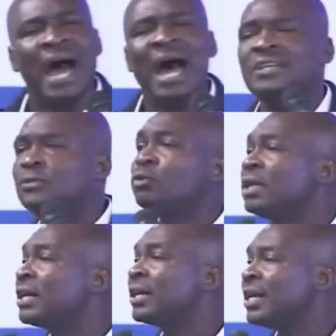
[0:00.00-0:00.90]
hearts to
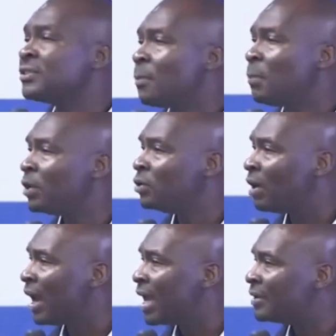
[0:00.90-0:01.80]
the grace upon
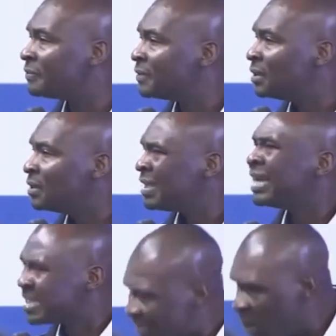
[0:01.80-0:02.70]
your life.
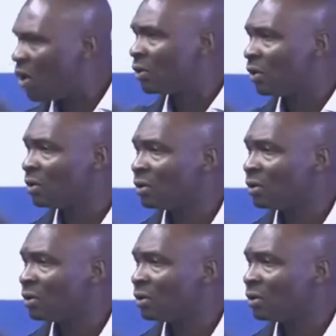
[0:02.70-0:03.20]
That is honor.